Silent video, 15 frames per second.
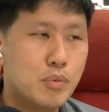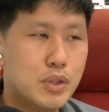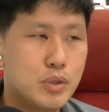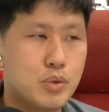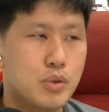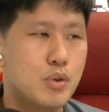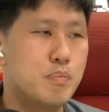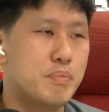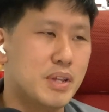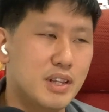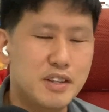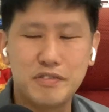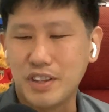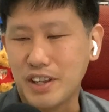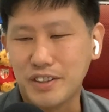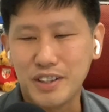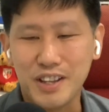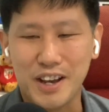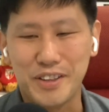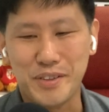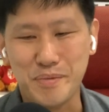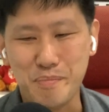what do you believe then
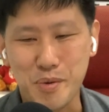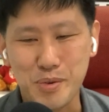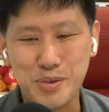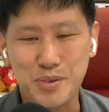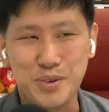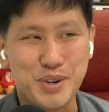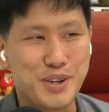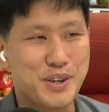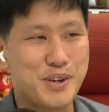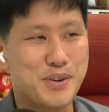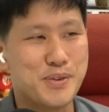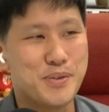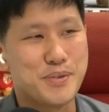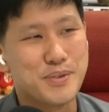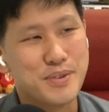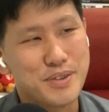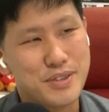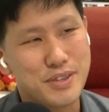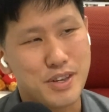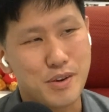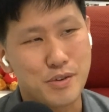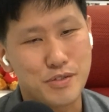are the most critical
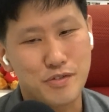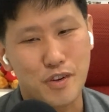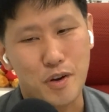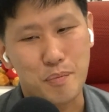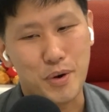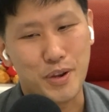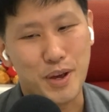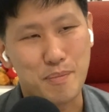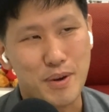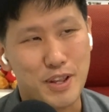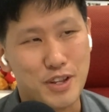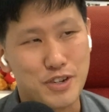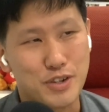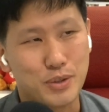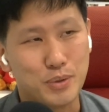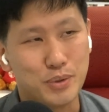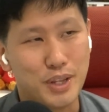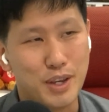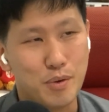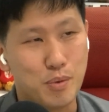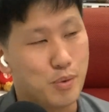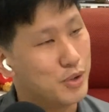skills for a product manager
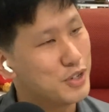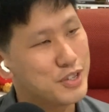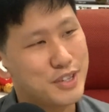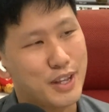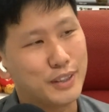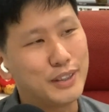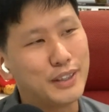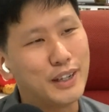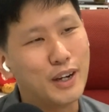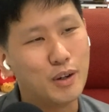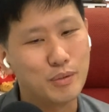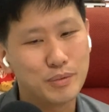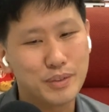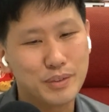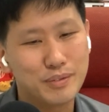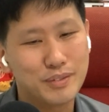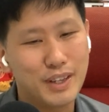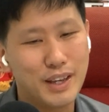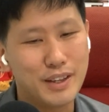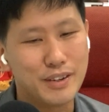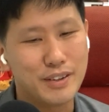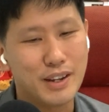today who just started out?
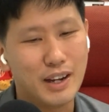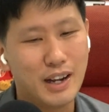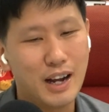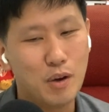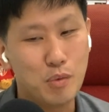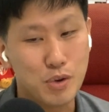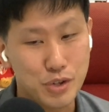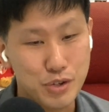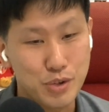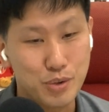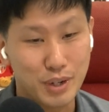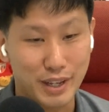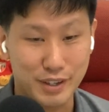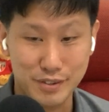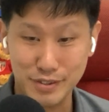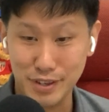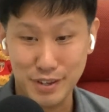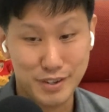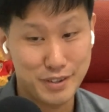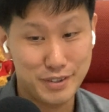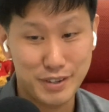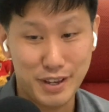And how would you
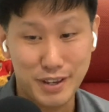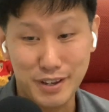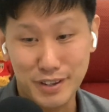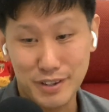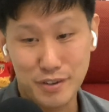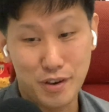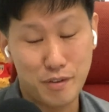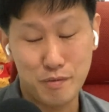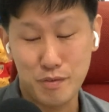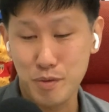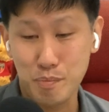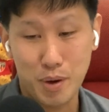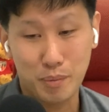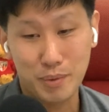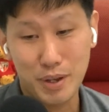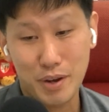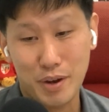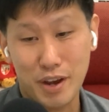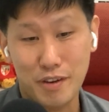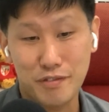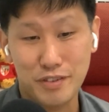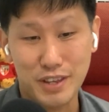say you probably
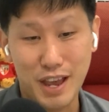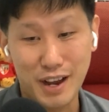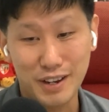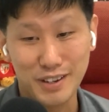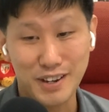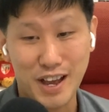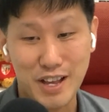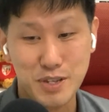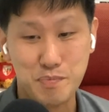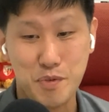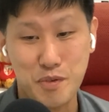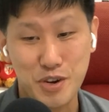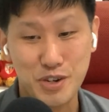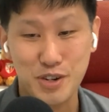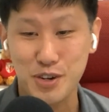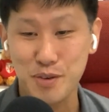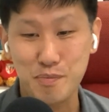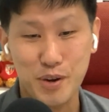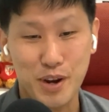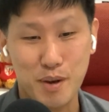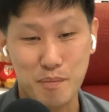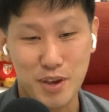have young aspirational
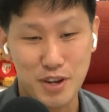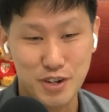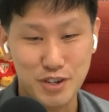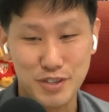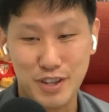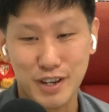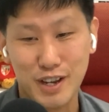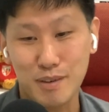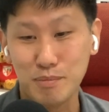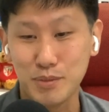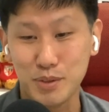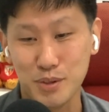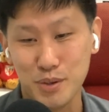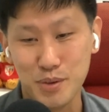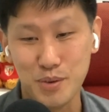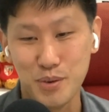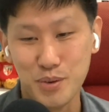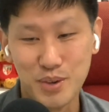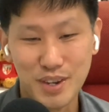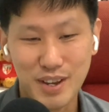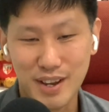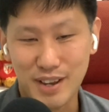product managers that come to you
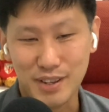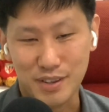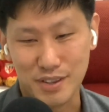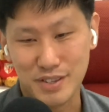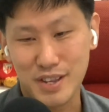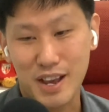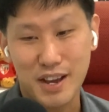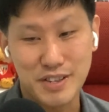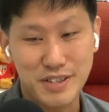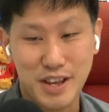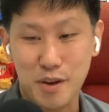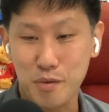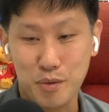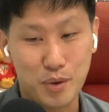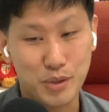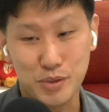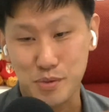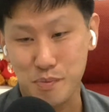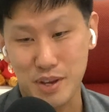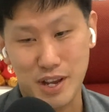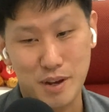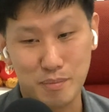and say, Isaac, I want to
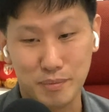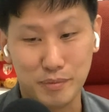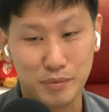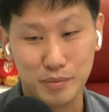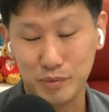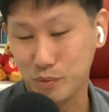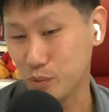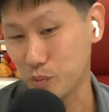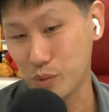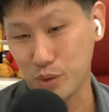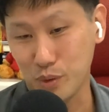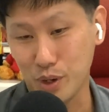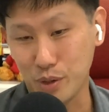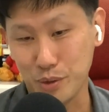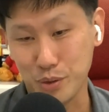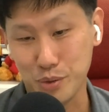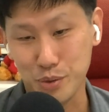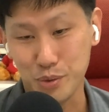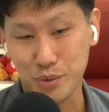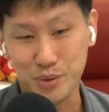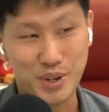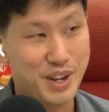become what you do
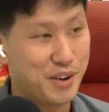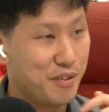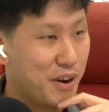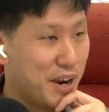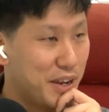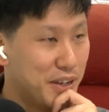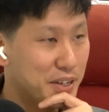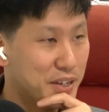today, right?